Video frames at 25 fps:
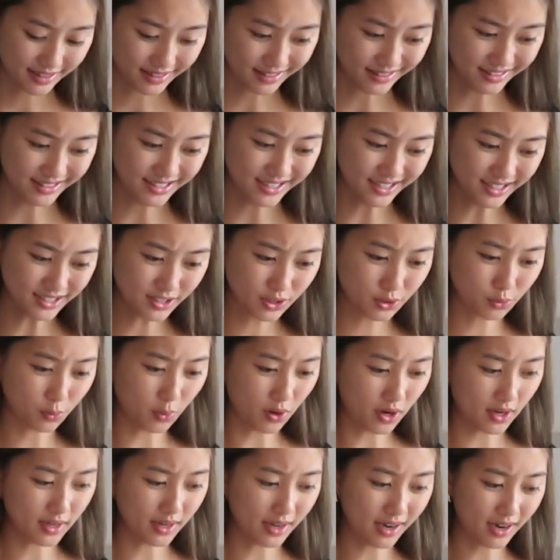This
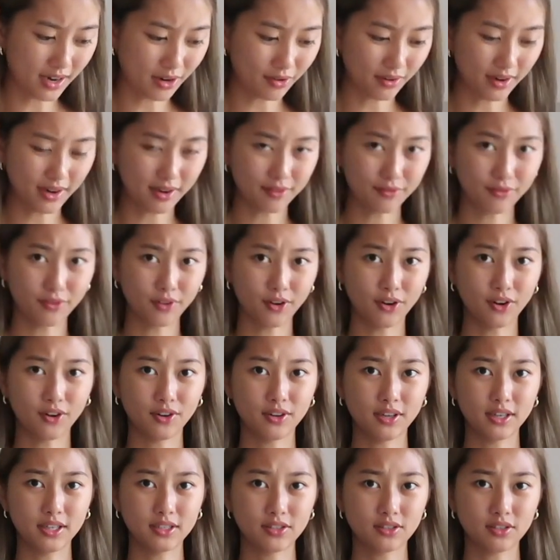one,
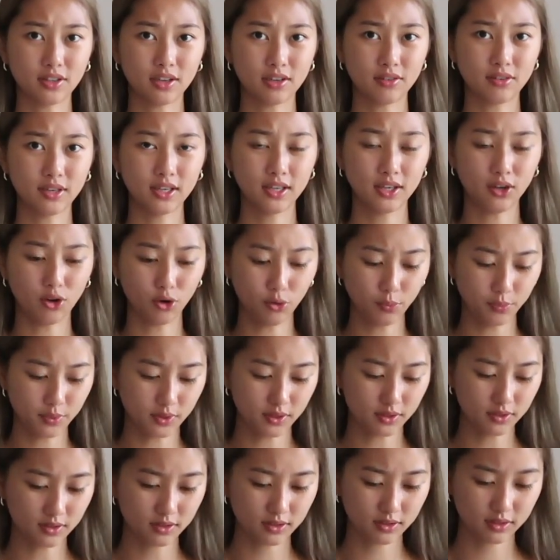however, is already
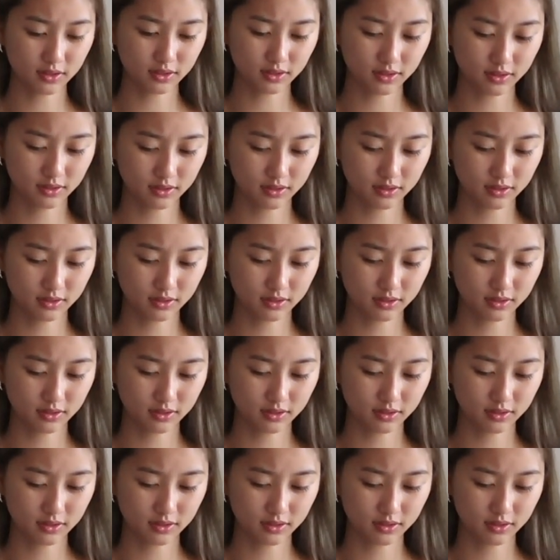opened.